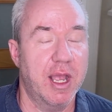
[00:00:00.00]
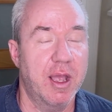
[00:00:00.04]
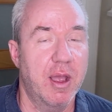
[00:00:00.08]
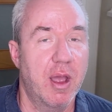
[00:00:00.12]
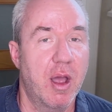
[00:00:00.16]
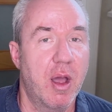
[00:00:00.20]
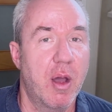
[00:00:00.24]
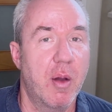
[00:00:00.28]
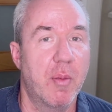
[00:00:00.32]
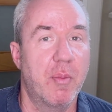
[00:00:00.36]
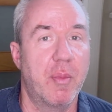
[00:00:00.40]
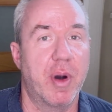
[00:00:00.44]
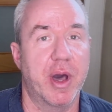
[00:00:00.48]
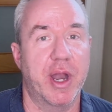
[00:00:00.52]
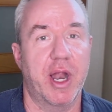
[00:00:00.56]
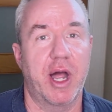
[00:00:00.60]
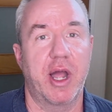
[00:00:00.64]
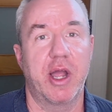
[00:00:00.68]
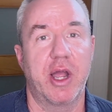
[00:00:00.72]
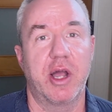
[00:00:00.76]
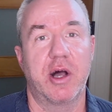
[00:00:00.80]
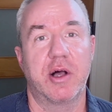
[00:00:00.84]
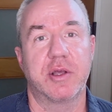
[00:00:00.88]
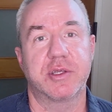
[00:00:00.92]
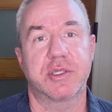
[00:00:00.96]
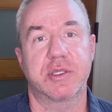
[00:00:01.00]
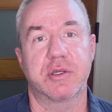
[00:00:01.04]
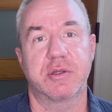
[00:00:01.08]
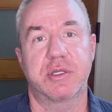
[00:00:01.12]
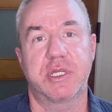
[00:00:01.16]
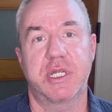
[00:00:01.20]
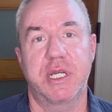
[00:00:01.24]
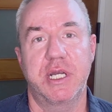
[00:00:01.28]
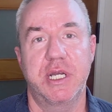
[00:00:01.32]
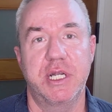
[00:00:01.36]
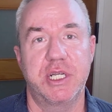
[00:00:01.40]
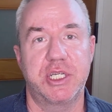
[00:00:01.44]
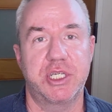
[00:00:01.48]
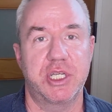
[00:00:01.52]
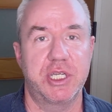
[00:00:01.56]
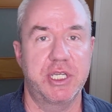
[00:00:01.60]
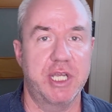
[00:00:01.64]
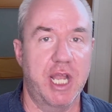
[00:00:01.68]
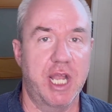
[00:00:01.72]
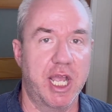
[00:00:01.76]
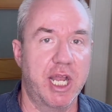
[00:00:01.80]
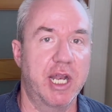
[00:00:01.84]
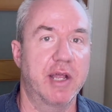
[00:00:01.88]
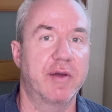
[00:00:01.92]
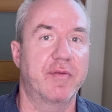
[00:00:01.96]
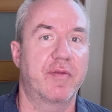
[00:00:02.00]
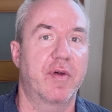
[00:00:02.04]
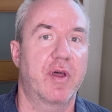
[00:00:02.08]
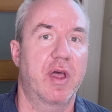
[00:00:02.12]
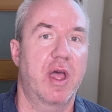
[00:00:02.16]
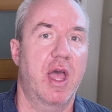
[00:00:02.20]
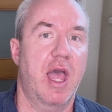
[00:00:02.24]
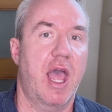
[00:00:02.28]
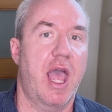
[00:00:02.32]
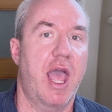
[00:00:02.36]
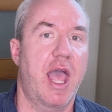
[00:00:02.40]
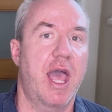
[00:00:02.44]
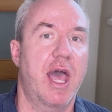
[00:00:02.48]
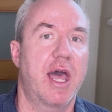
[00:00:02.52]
but I also teach native and